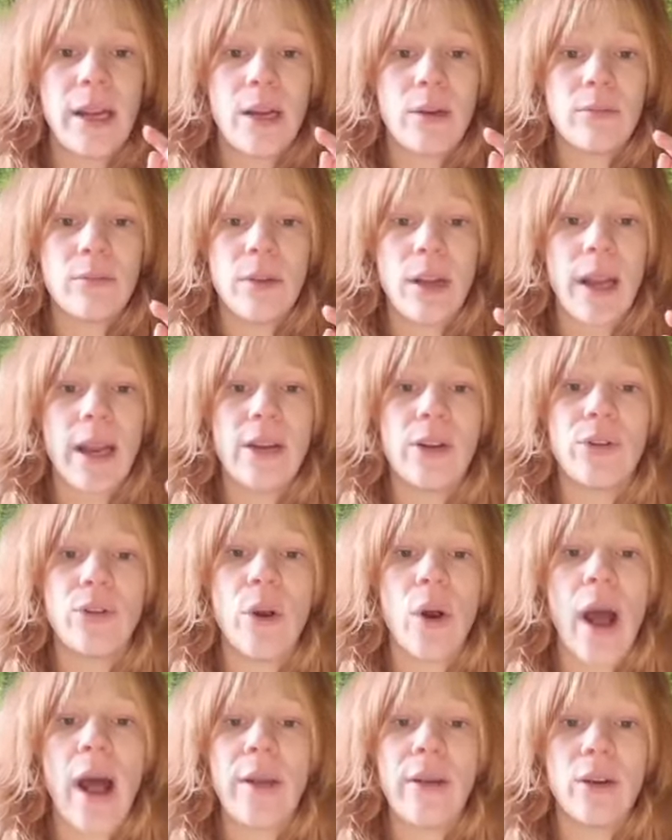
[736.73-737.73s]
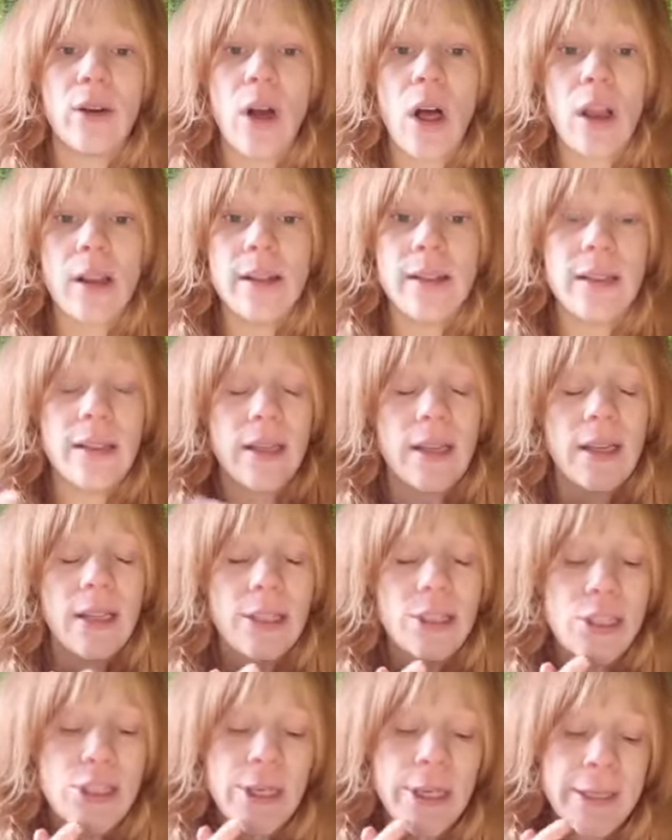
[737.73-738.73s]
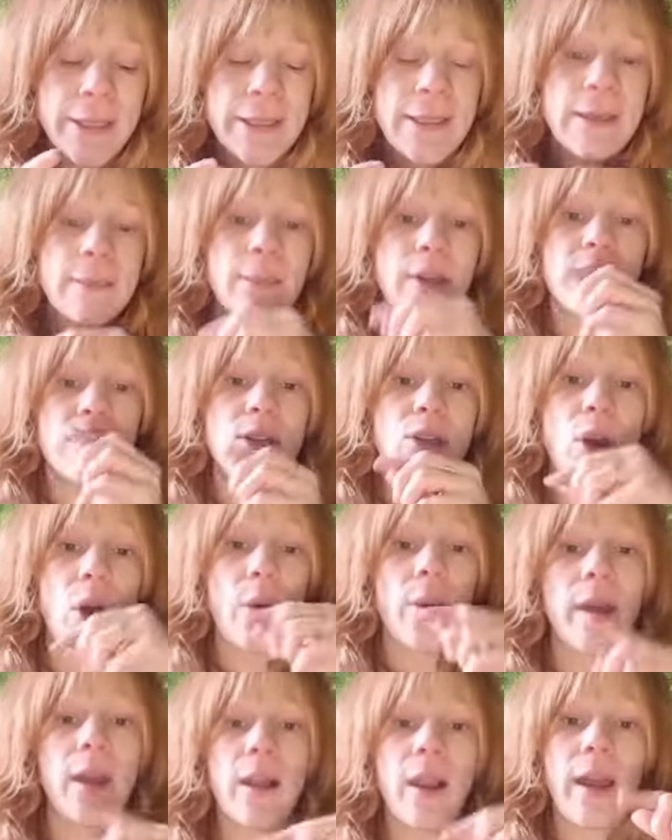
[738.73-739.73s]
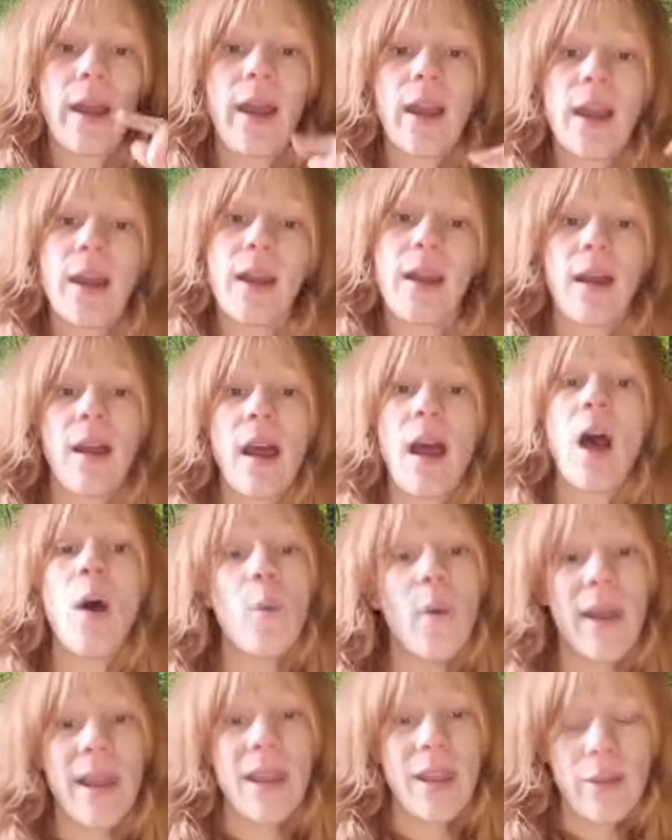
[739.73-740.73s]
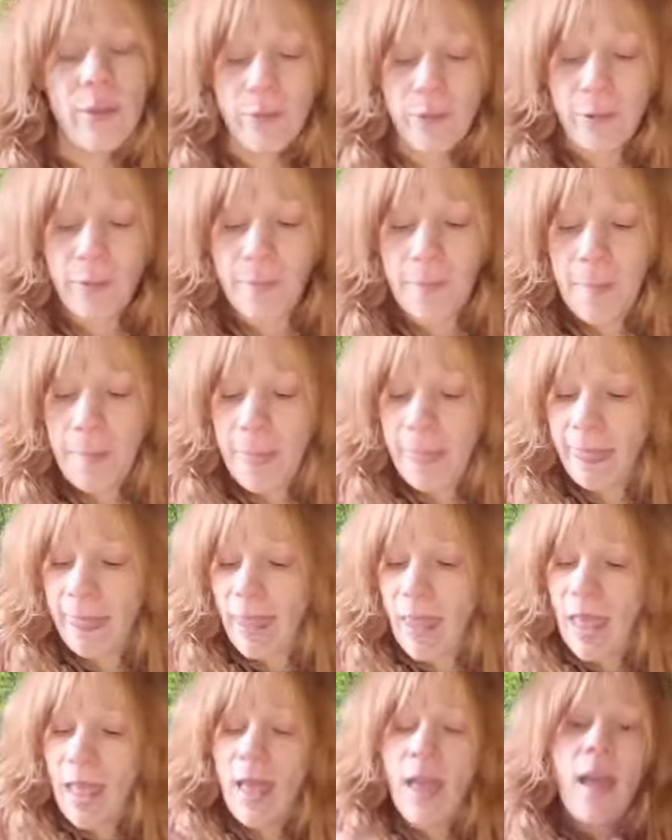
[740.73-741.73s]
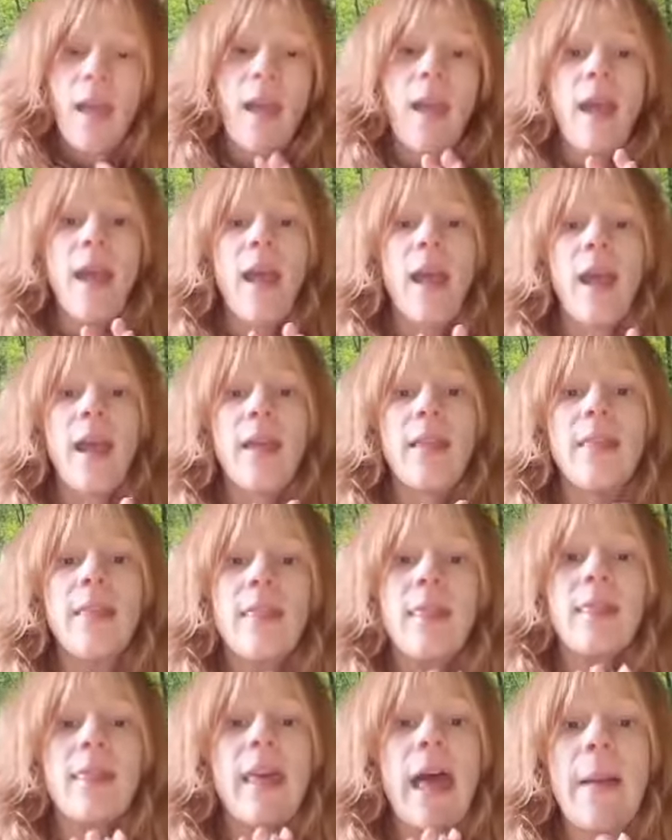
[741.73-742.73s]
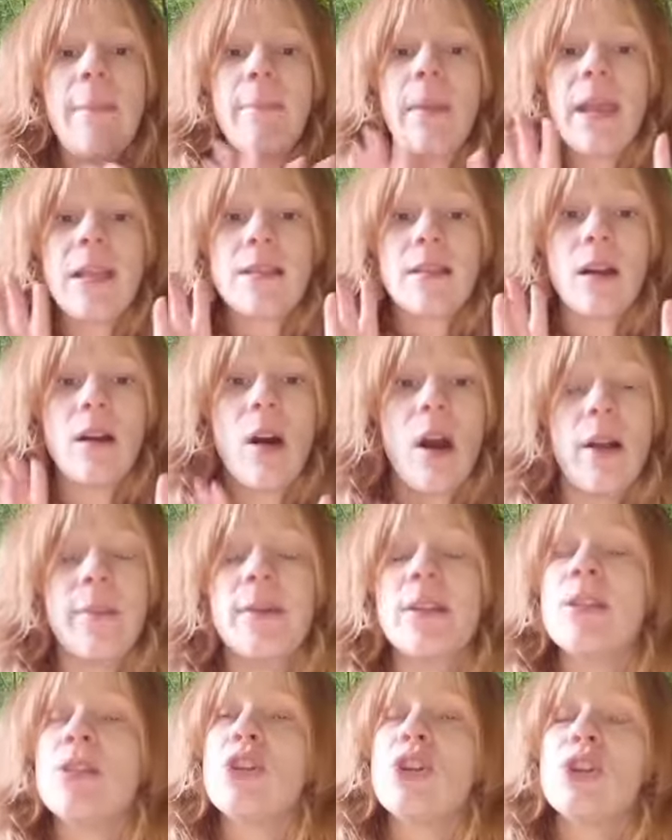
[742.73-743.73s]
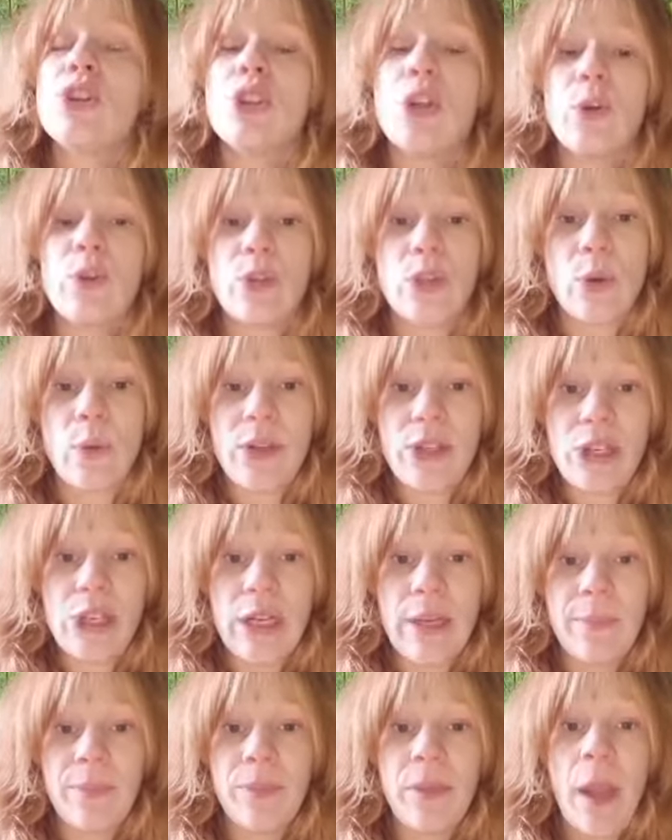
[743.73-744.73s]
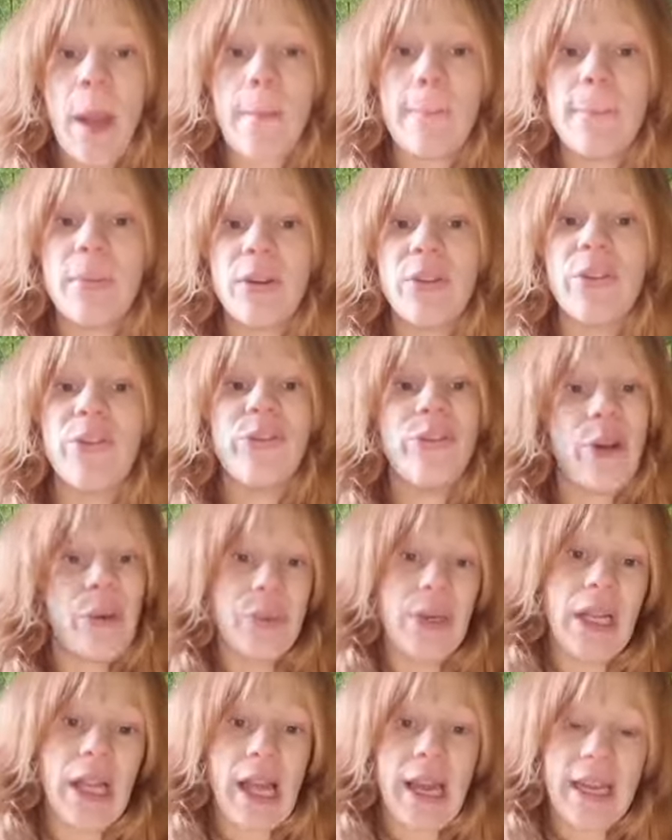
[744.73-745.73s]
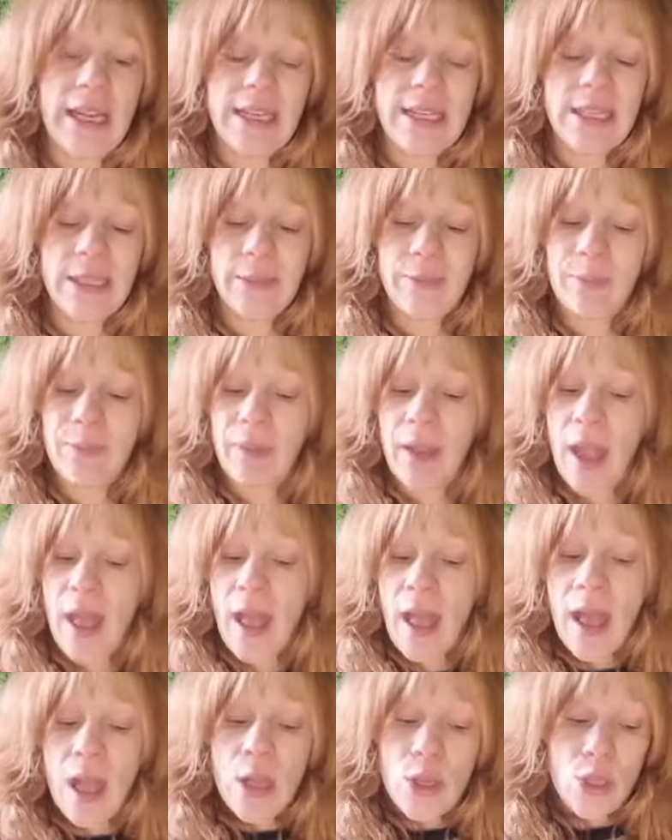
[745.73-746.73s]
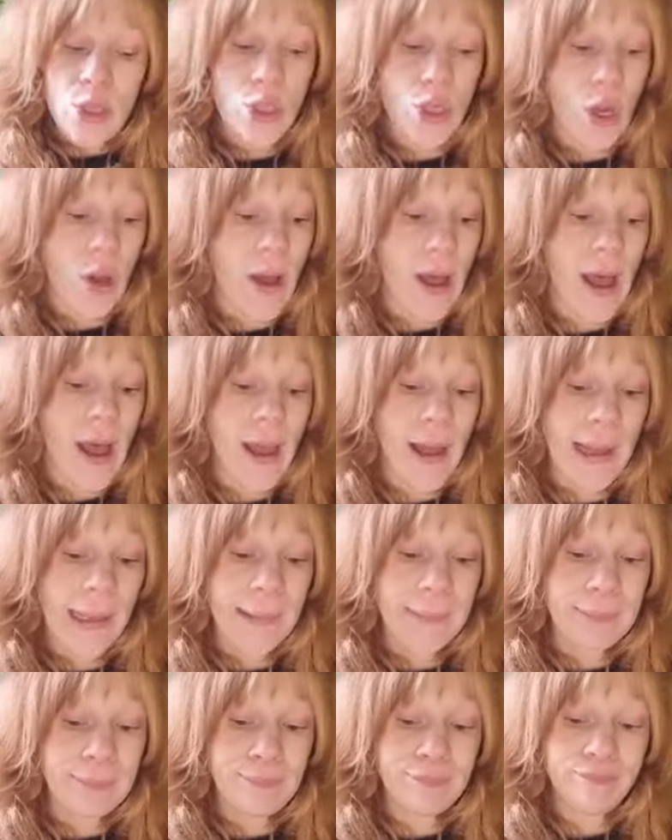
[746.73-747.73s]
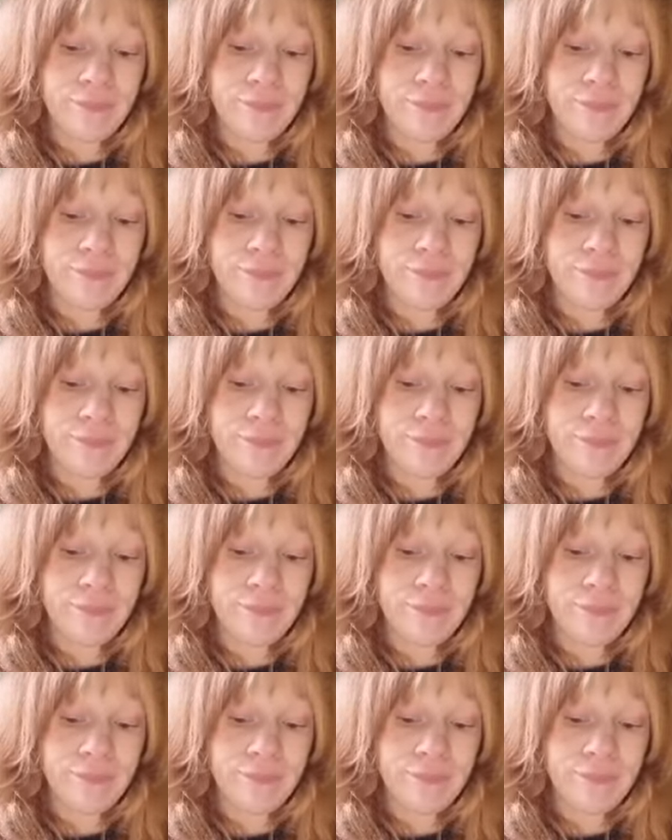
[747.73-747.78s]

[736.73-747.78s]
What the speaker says: up and down. I don't know how you call it in English, but it's going like a wave. And that makes a garment so squishy, but very light. So